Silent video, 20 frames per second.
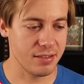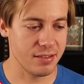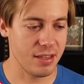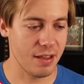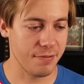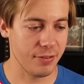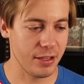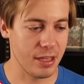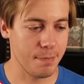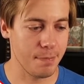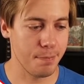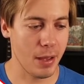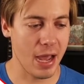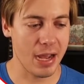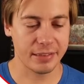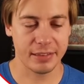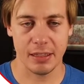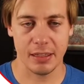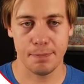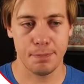is definitely
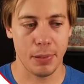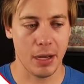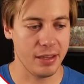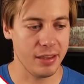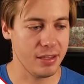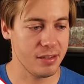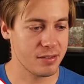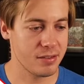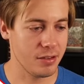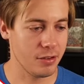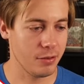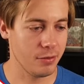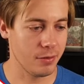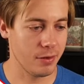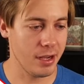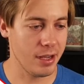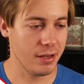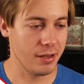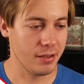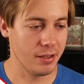impacted by these
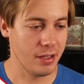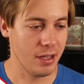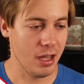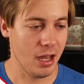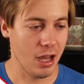two, right?